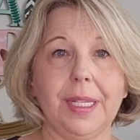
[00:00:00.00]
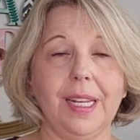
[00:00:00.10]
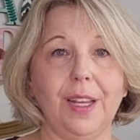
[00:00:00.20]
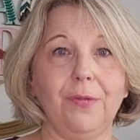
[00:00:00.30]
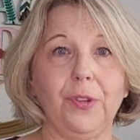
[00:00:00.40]

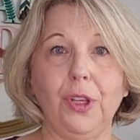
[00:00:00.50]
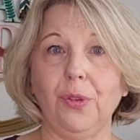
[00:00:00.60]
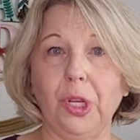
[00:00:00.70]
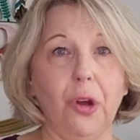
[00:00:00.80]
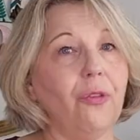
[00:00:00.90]
And if you
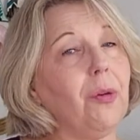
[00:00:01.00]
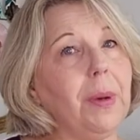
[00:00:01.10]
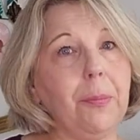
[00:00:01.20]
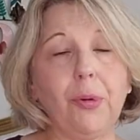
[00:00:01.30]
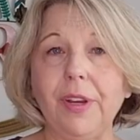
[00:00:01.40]
know from
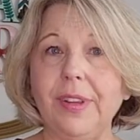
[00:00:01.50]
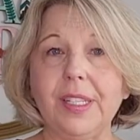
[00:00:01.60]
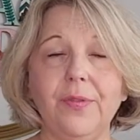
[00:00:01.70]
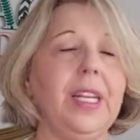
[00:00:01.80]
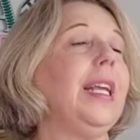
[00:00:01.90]
my previous
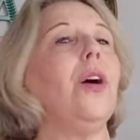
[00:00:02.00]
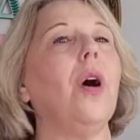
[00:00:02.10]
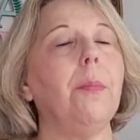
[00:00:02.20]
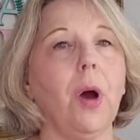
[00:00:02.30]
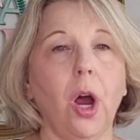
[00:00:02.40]
video,
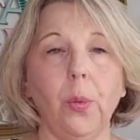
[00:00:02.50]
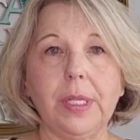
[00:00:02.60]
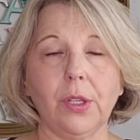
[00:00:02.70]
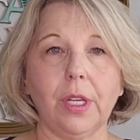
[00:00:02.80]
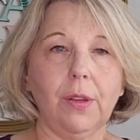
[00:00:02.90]
I'm
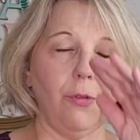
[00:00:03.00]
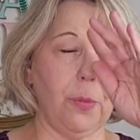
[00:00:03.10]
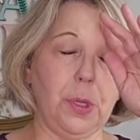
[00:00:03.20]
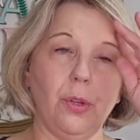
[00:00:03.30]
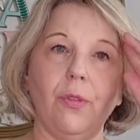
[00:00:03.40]
always looking for
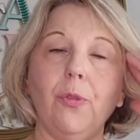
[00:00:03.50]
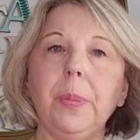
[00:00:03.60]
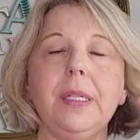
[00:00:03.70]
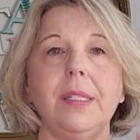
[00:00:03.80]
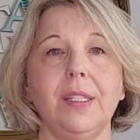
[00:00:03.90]
beautiful
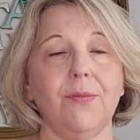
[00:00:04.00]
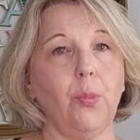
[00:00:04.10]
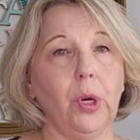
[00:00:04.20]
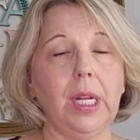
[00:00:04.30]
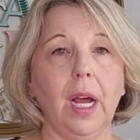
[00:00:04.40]
pieces of
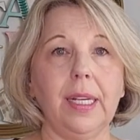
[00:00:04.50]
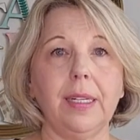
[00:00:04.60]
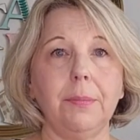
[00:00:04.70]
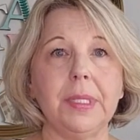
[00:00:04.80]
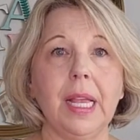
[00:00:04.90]
wood
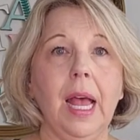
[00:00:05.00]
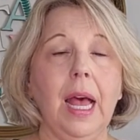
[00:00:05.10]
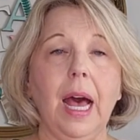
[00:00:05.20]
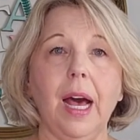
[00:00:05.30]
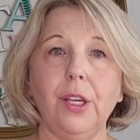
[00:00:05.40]
items,
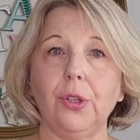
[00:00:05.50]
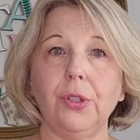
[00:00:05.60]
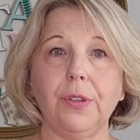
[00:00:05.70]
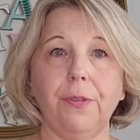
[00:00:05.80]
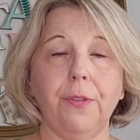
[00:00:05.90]
either
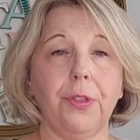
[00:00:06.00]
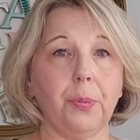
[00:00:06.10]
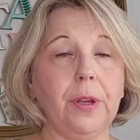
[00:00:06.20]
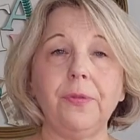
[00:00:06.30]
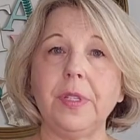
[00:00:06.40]
to
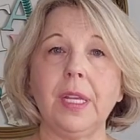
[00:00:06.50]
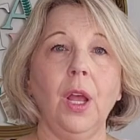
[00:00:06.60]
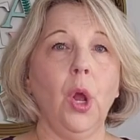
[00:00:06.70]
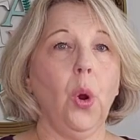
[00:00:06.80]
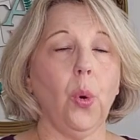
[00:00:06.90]
thrift
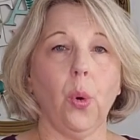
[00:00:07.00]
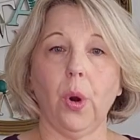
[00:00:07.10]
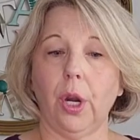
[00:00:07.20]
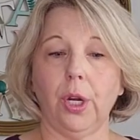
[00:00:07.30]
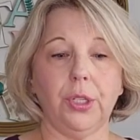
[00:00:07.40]

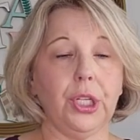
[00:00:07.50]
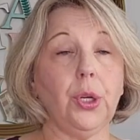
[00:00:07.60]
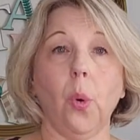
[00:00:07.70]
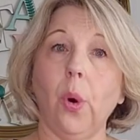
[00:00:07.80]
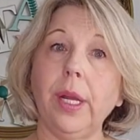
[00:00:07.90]
or
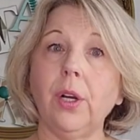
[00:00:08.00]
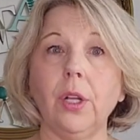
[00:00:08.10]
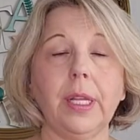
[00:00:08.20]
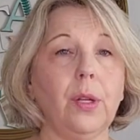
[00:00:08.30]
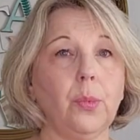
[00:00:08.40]
to
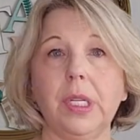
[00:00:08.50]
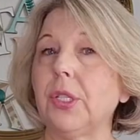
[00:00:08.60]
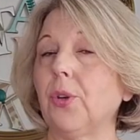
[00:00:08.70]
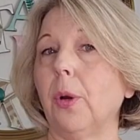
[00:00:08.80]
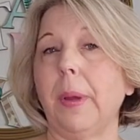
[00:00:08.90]
oil and
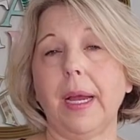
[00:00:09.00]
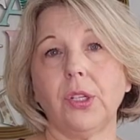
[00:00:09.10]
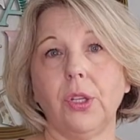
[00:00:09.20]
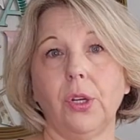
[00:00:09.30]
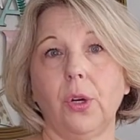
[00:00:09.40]
restore back
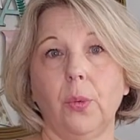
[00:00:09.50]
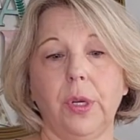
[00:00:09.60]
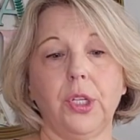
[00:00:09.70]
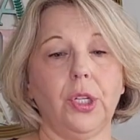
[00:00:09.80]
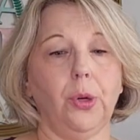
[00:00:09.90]
to their
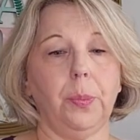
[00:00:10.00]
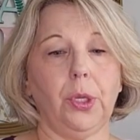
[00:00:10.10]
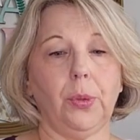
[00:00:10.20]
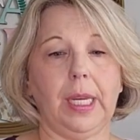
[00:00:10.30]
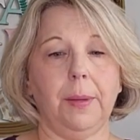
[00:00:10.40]
original
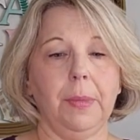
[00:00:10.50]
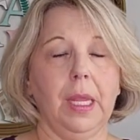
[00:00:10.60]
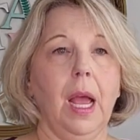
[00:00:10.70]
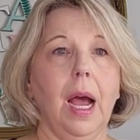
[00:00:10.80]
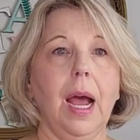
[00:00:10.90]
beauty.
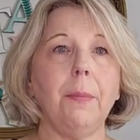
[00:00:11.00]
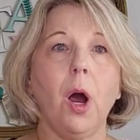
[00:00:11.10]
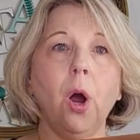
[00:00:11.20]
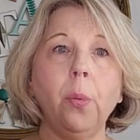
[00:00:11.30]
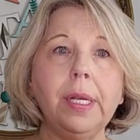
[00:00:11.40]
I'm
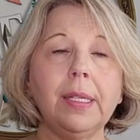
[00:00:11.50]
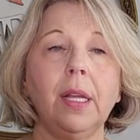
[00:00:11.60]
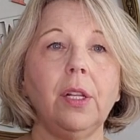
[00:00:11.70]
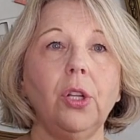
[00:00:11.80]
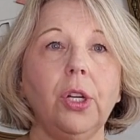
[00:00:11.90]
always
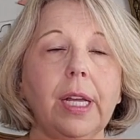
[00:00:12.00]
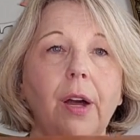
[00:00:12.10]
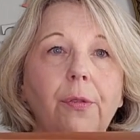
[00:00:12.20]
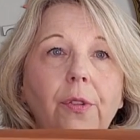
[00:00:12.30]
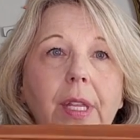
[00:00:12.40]
on the
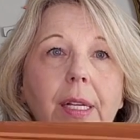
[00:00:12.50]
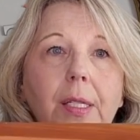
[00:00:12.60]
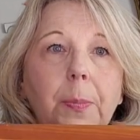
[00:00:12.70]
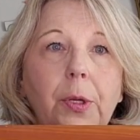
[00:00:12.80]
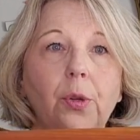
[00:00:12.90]
lookout for
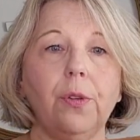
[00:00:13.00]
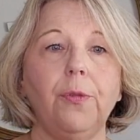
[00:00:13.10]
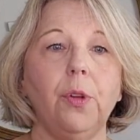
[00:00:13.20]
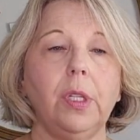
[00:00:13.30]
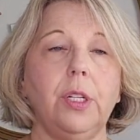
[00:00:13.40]
these
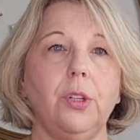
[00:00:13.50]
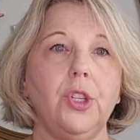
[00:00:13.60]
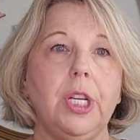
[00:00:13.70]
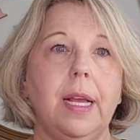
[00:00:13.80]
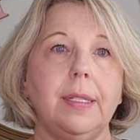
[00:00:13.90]
beautiful little
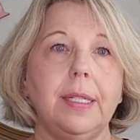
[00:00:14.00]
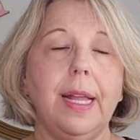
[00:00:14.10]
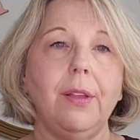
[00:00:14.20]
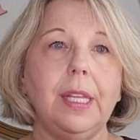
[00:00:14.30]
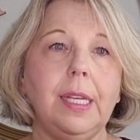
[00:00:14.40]
chests.
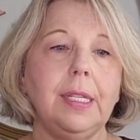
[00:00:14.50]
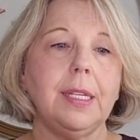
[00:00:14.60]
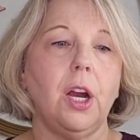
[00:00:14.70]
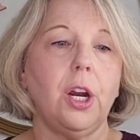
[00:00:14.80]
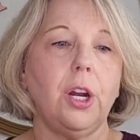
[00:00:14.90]
Now these
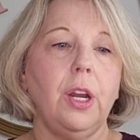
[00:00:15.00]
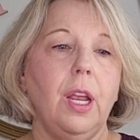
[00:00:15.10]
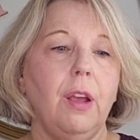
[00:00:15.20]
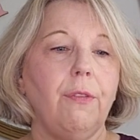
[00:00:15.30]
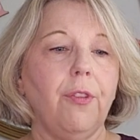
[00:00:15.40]
are
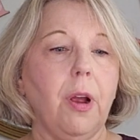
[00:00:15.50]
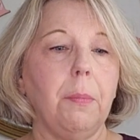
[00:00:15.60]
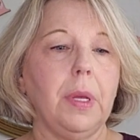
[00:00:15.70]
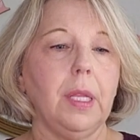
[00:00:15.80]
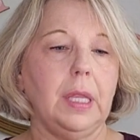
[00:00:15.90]

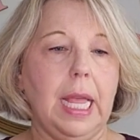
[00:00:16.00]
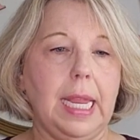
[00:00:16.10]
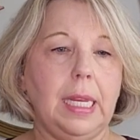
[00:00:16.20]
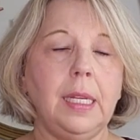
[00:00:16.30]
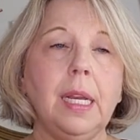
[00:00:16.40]
from
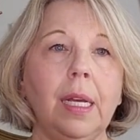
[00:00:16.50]
Lane.